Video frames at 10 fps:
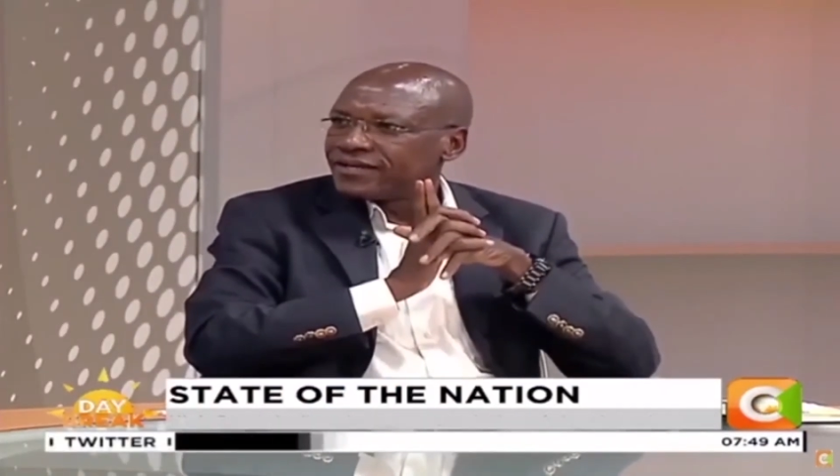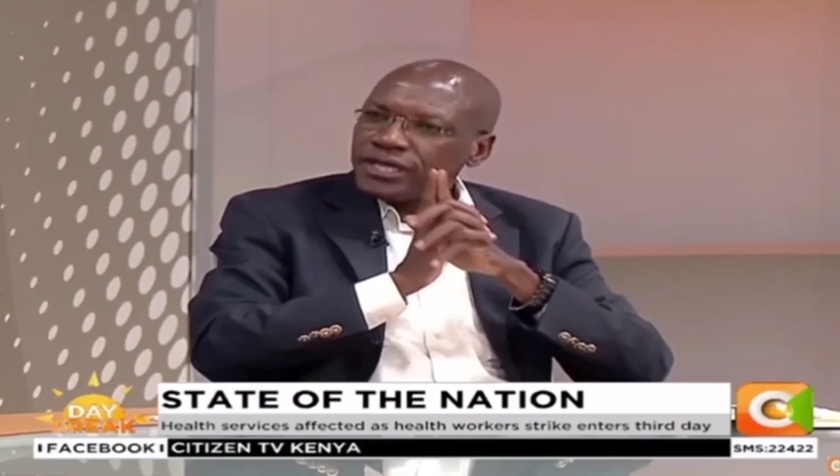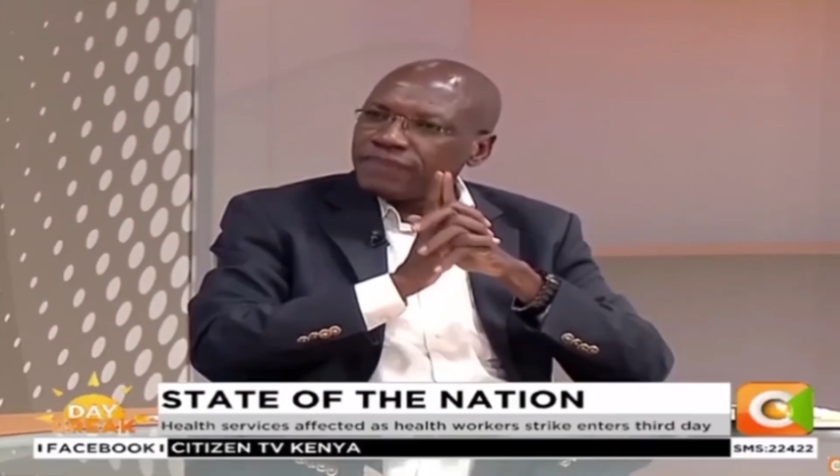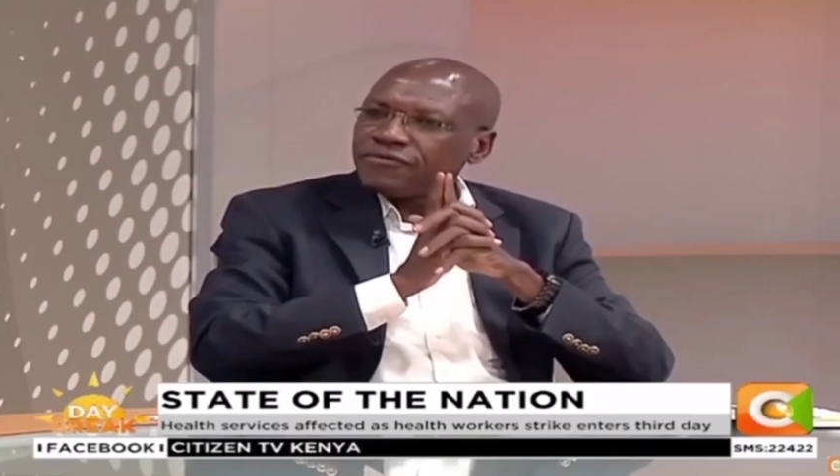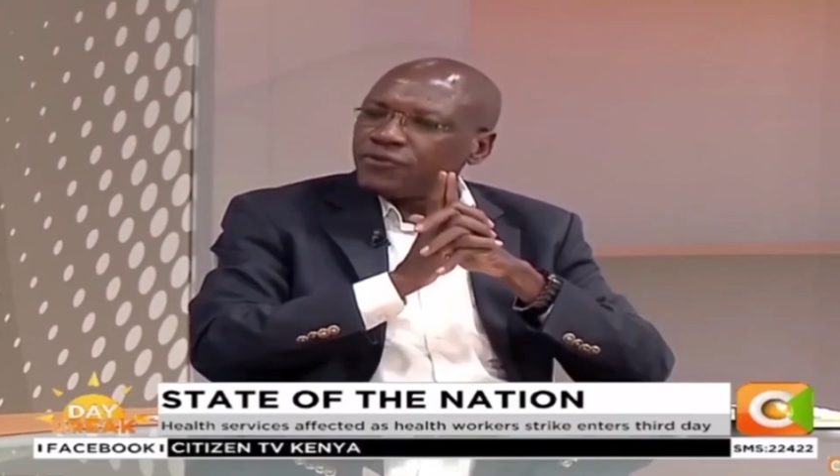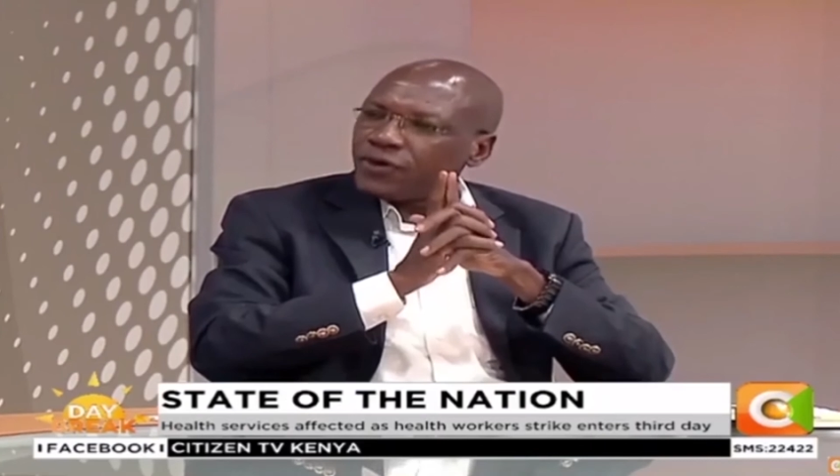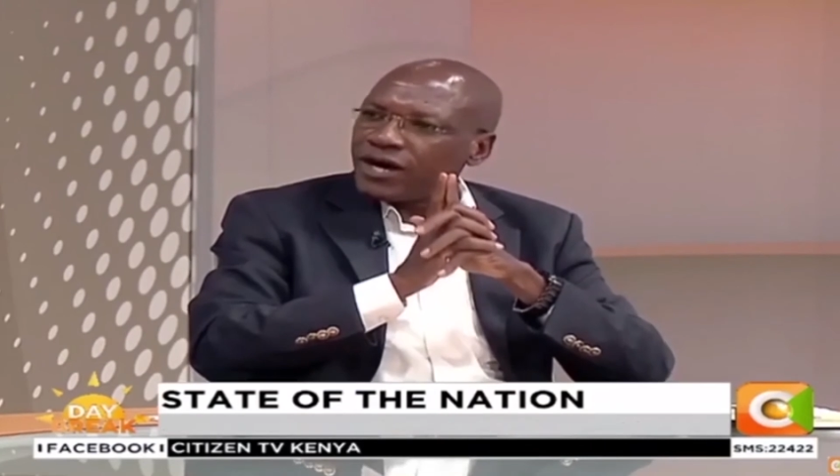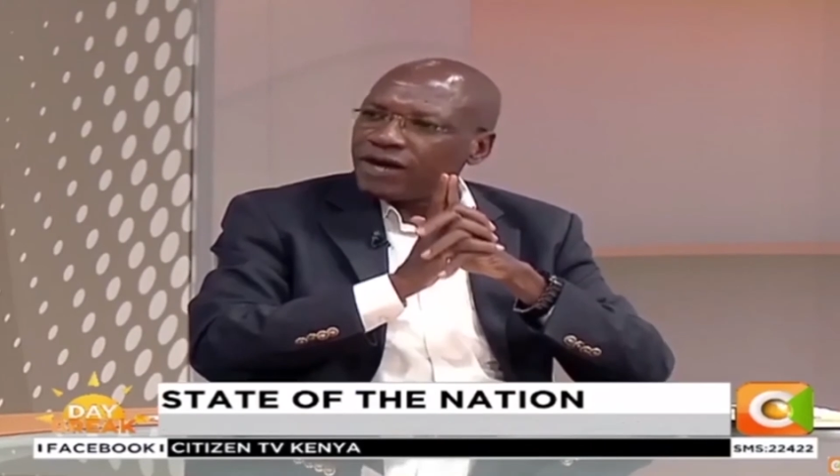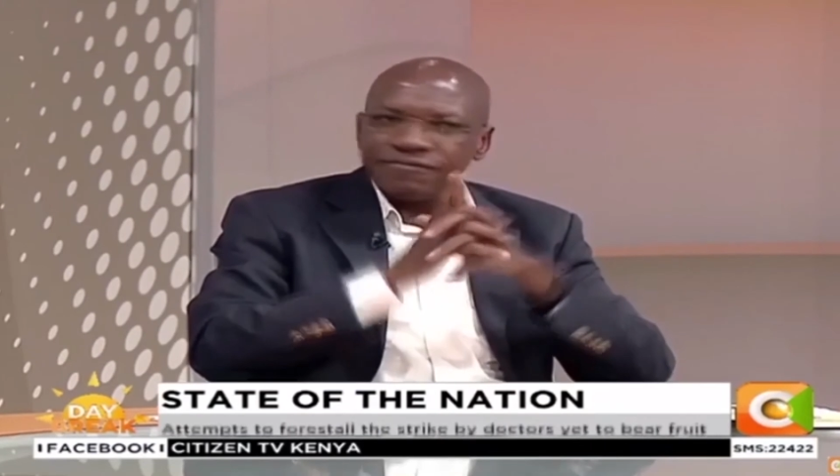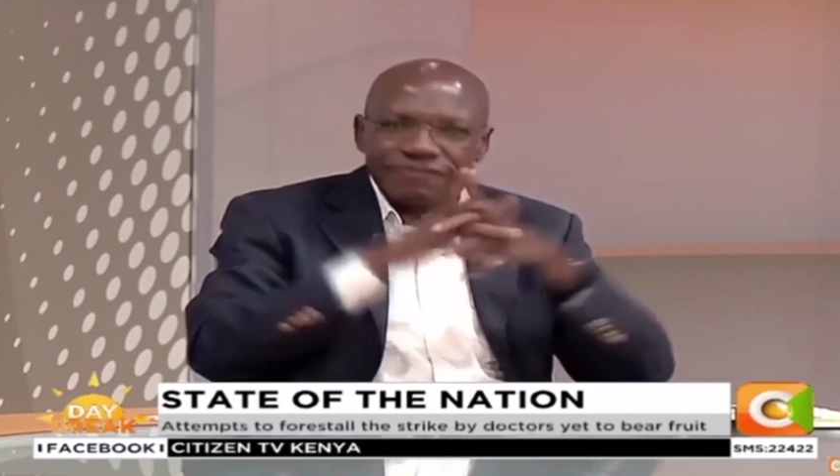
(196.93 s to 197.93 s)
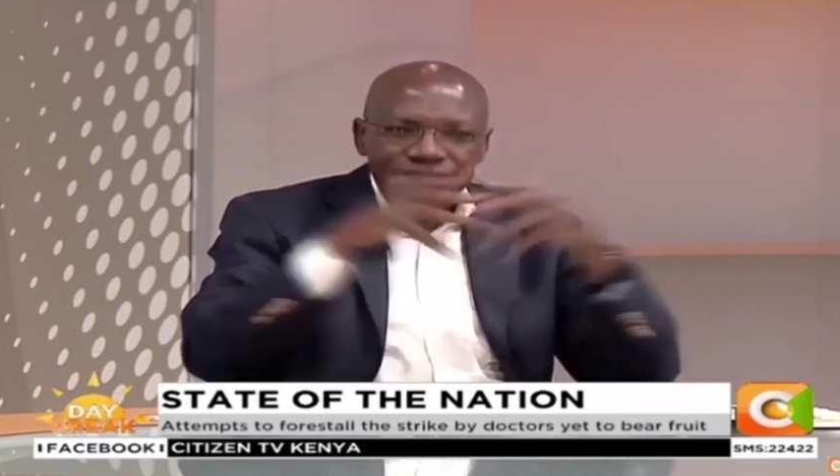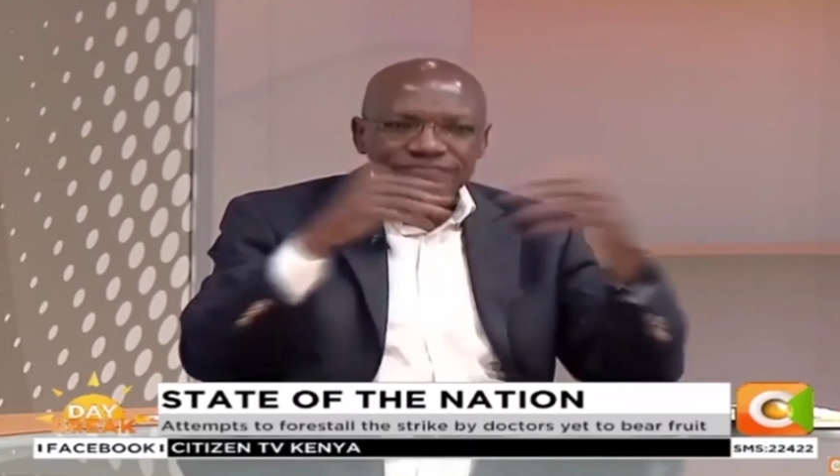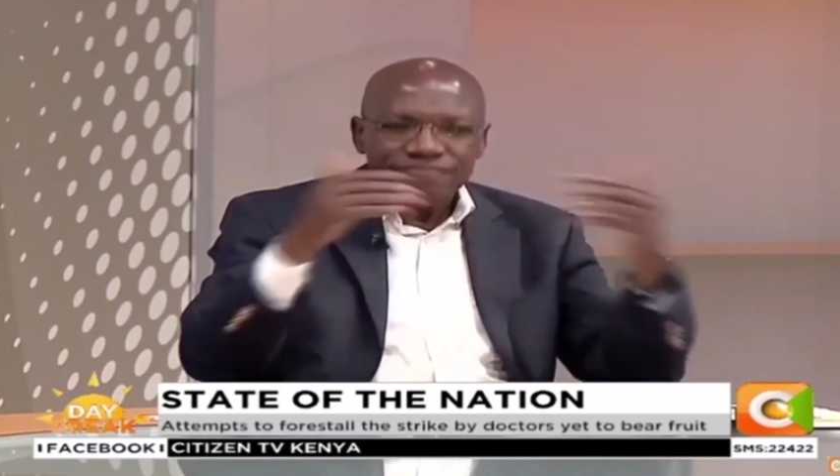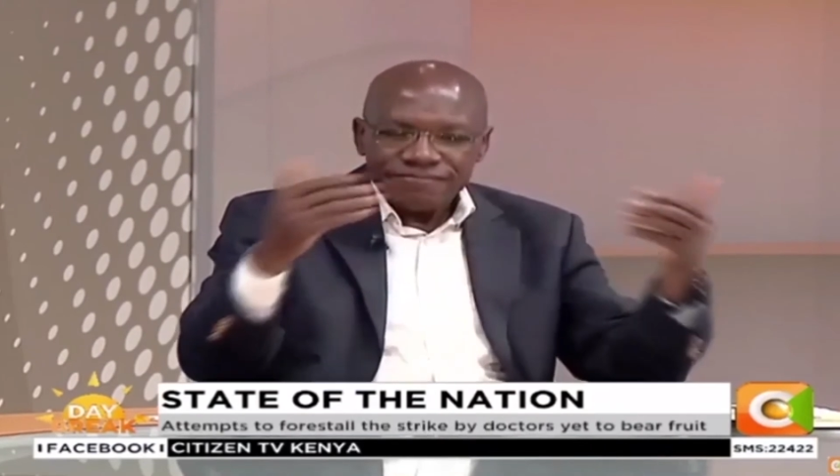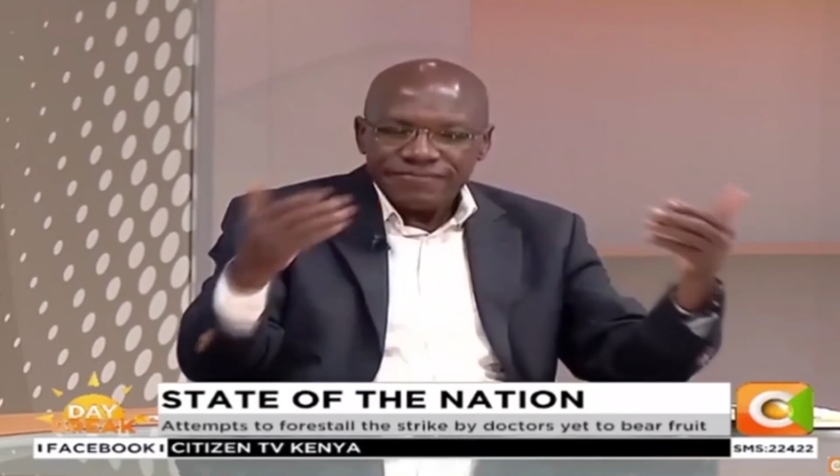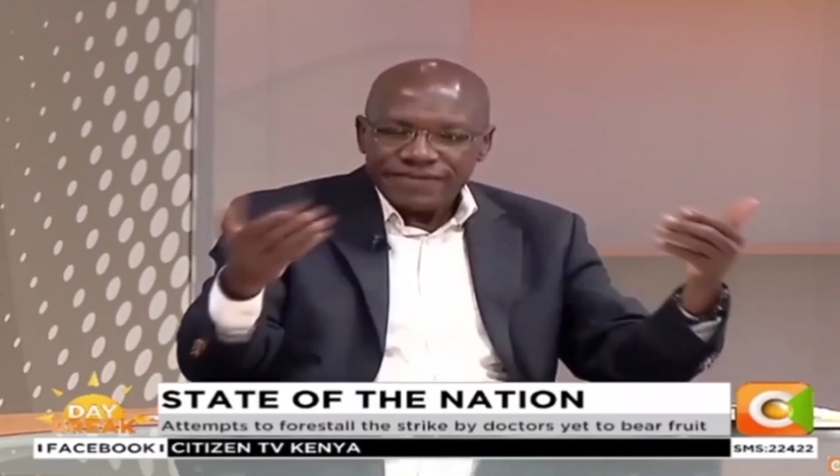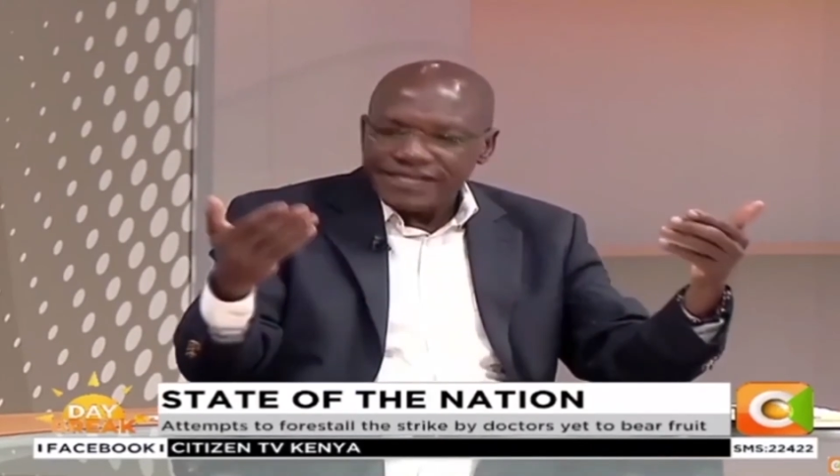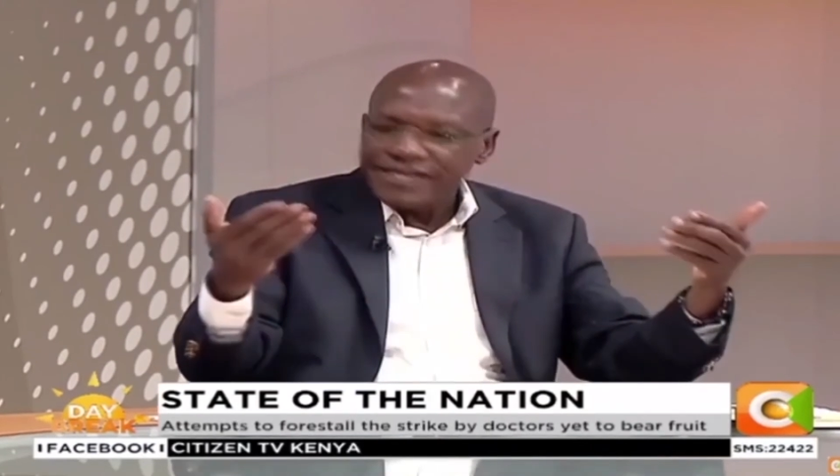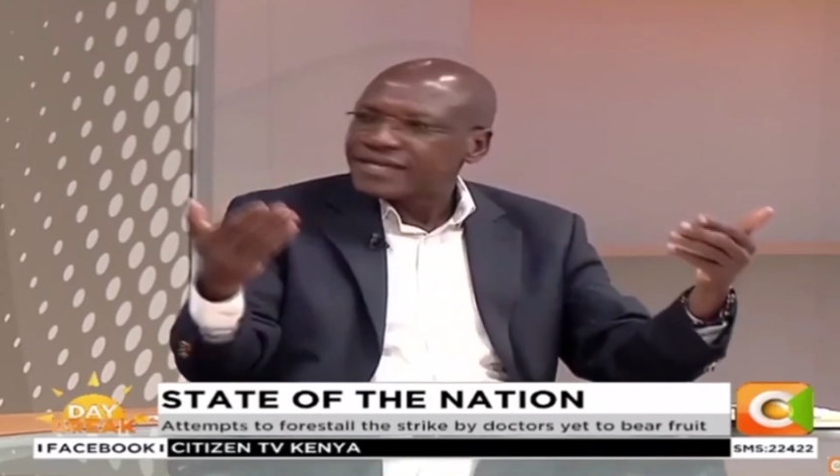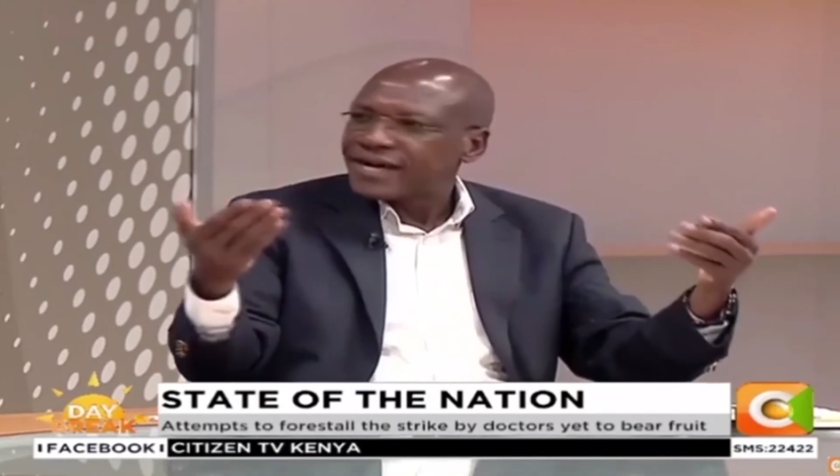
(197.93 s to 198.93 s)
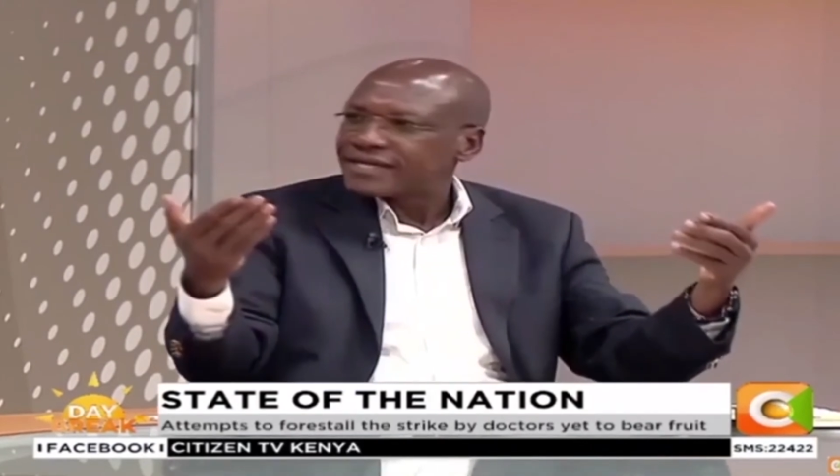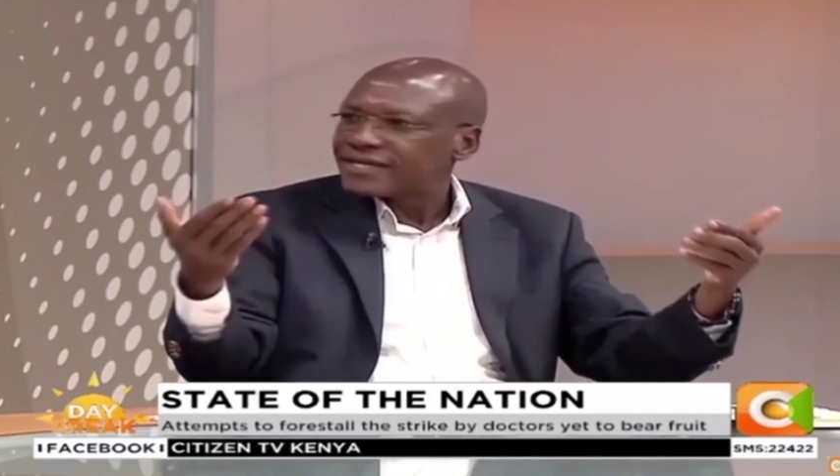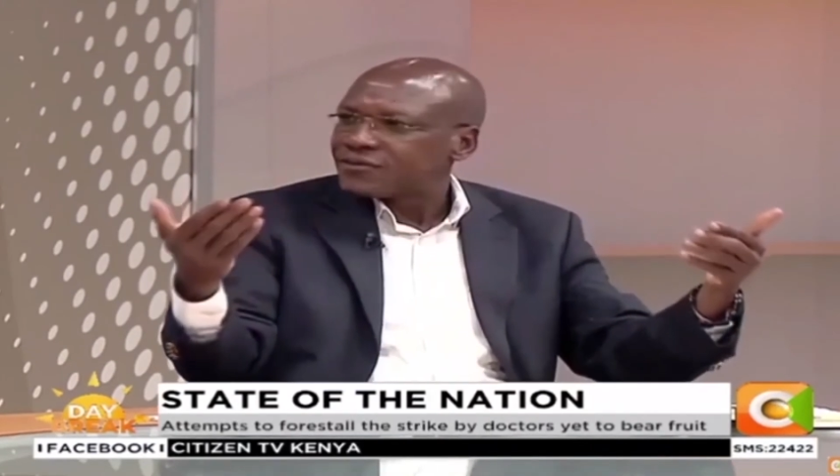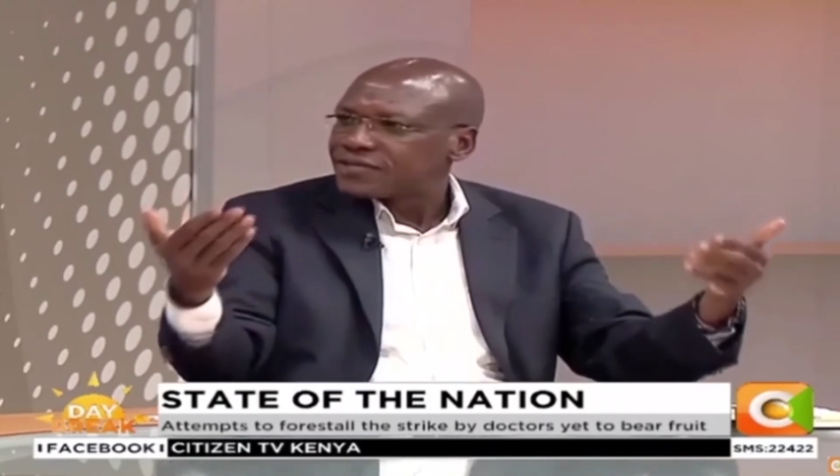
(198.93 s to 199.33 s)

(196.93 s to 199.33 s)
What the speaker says: If you have interacted